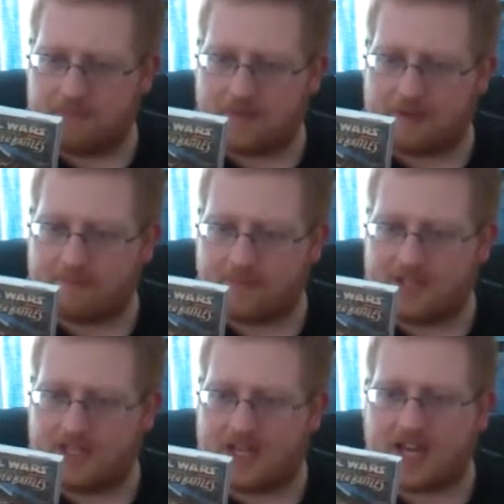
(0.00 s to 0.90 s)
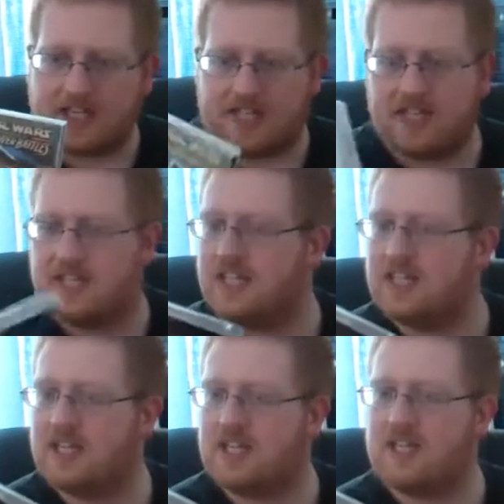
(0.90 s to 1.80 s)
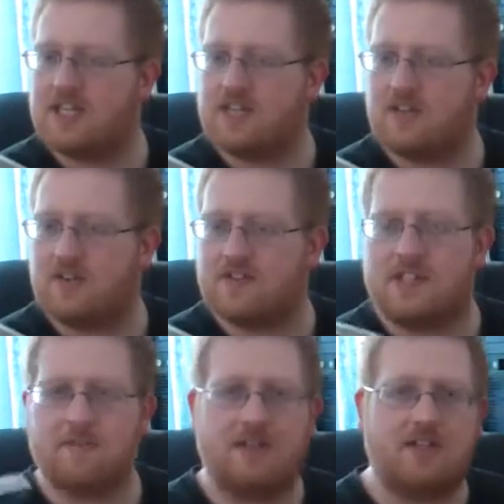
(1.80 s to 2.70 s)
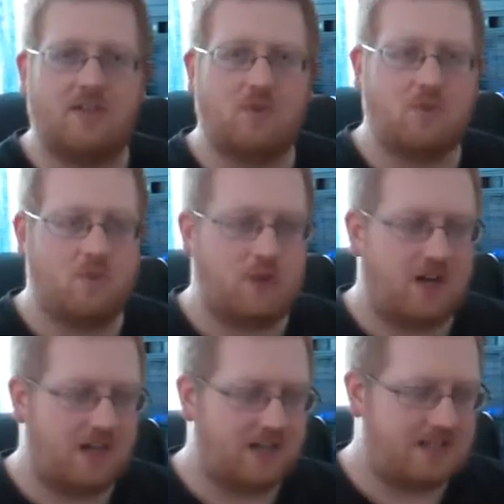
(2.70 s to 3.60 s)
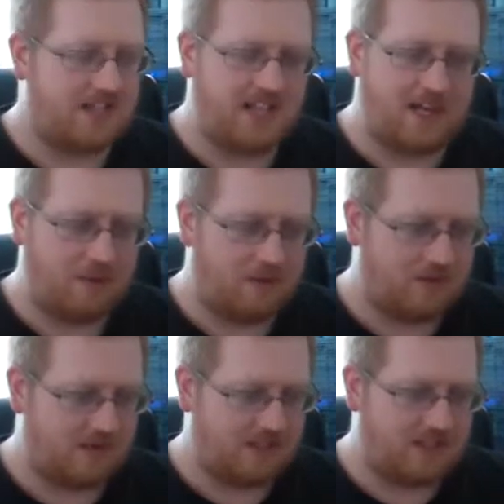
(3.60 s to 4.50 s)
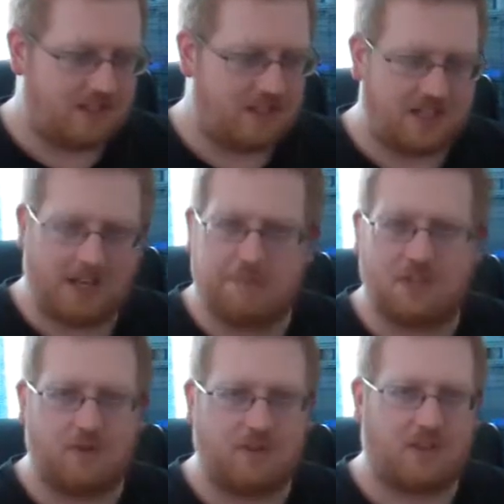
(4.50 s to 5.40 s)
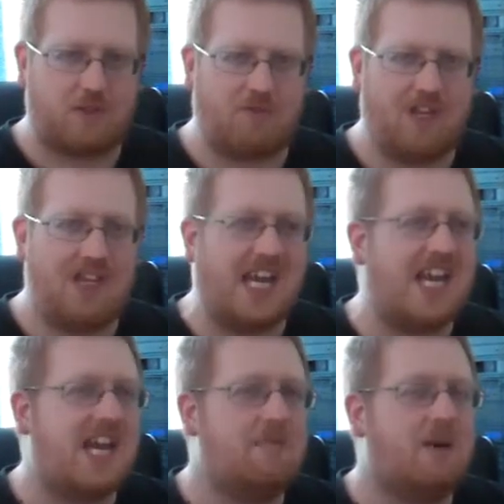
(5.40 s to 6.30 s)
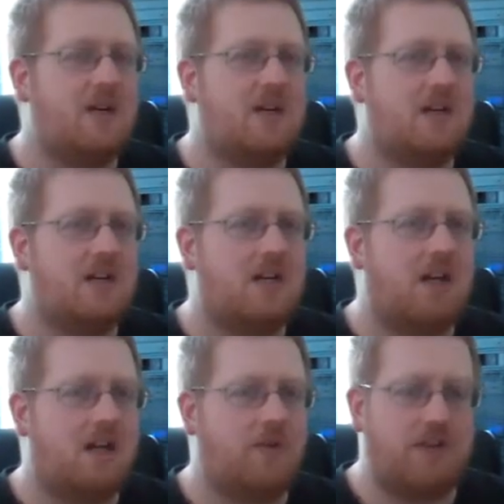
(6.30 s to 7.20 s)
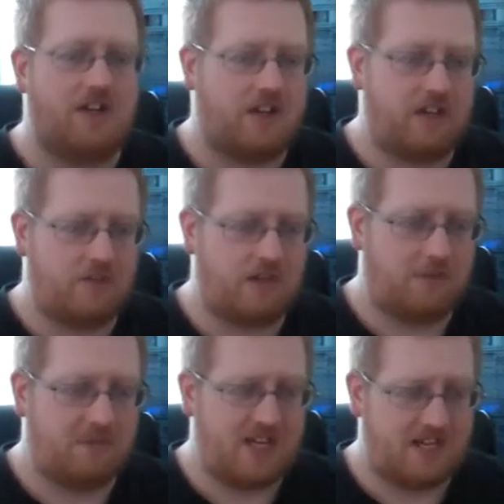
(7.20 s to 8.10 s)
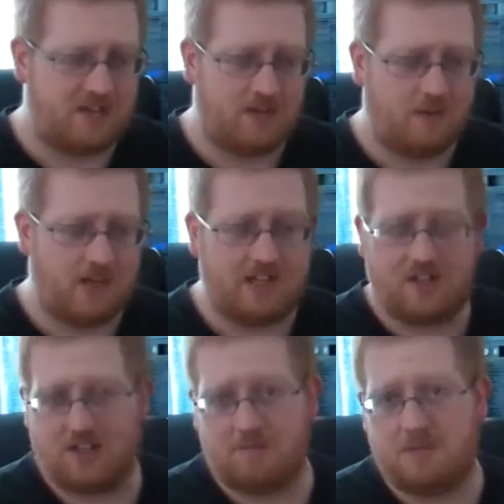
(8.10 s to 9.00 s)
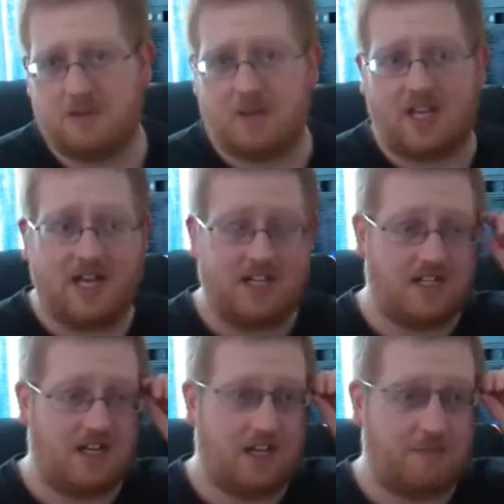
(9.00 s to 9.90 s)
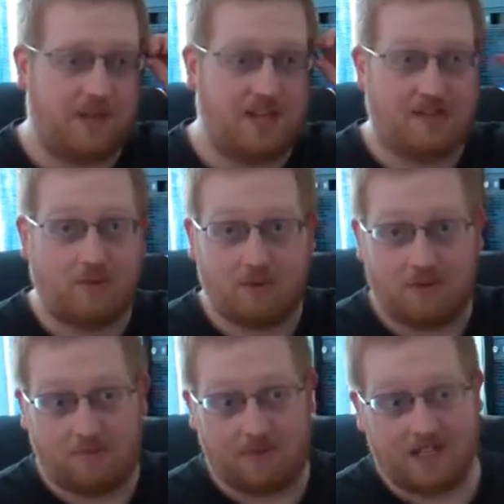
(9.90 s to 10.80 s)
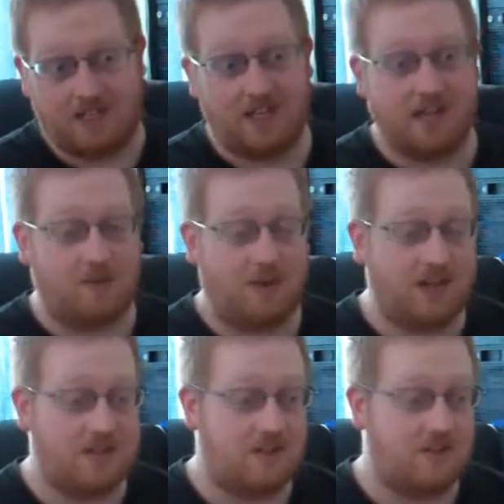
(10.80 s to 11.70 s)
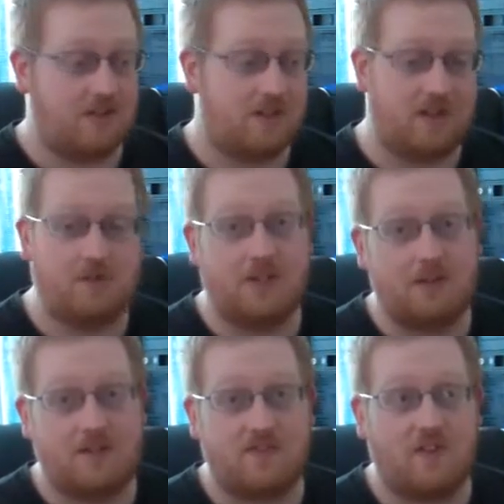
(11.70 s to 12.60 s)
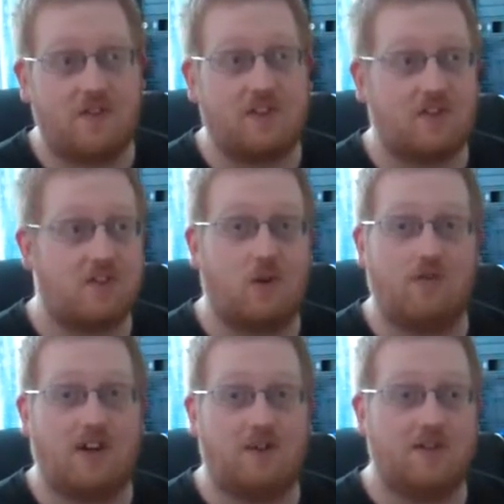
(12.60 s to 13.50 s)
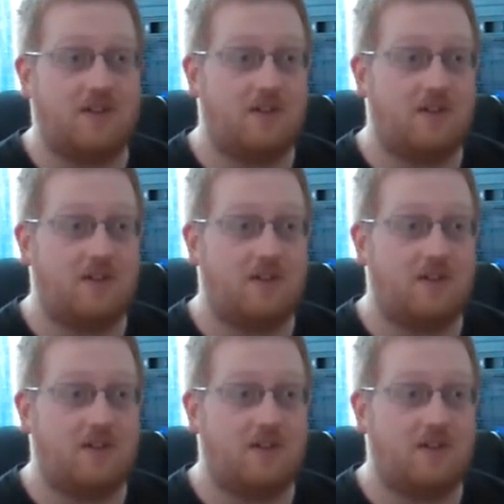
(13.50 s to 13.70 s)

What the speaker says: I'm guessing it's sort of similar to Star Wars the Episode 3 game, which I own on the PS2 and actually somewhat liked. I played through and completed it a while ago. It was fun. You just go around